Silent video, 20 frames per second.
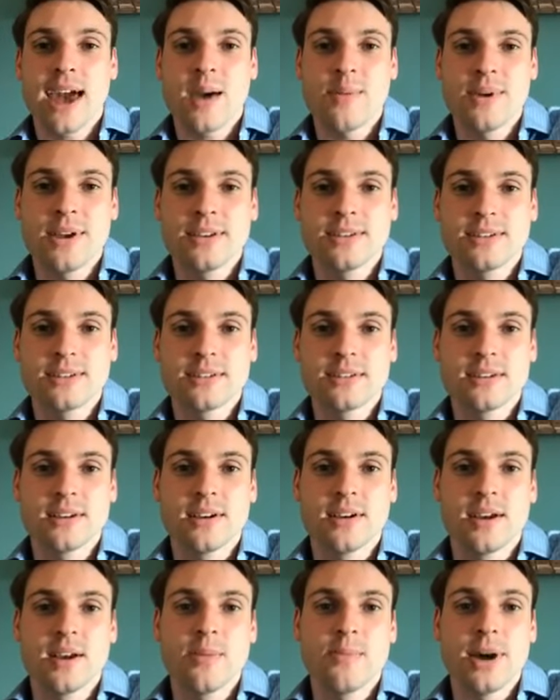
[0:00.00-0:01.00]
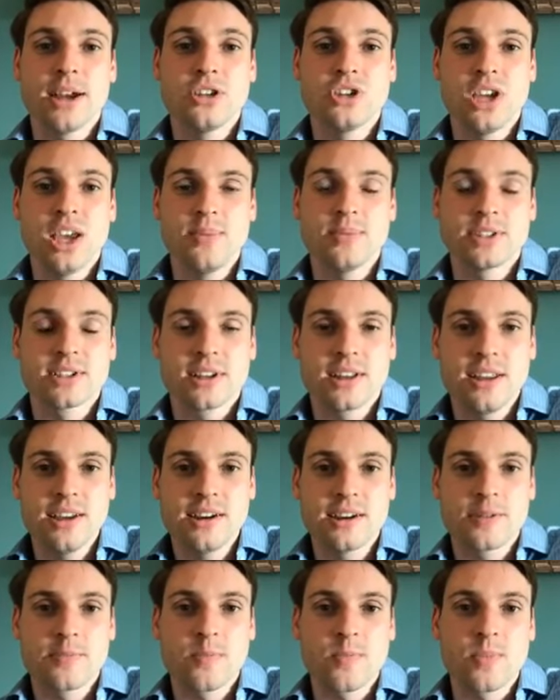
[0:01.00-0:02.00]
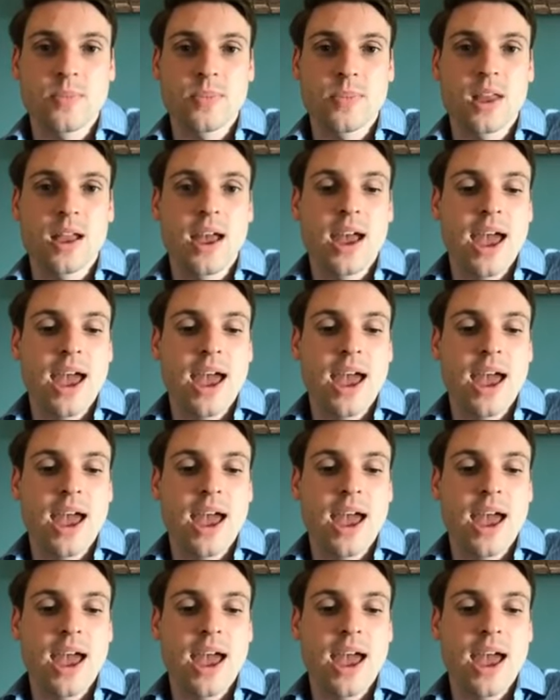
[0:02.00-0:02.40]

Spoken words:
Habits by James Clear,